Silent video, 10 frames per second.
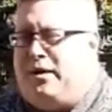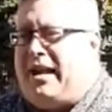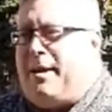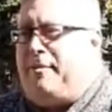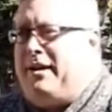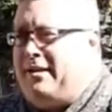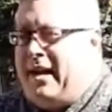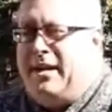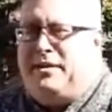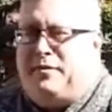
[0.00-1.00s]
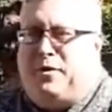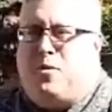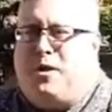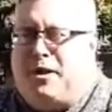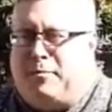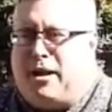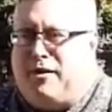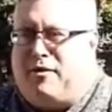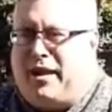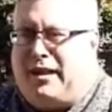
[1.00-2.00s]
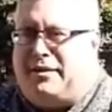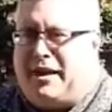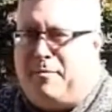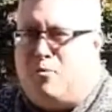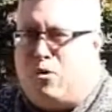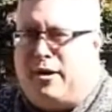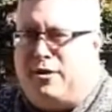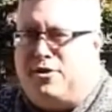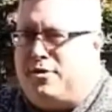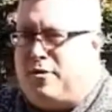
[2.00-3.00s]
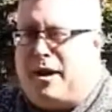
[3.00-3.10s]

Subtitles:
What's happening today is if you go in and apply for that same mortgage,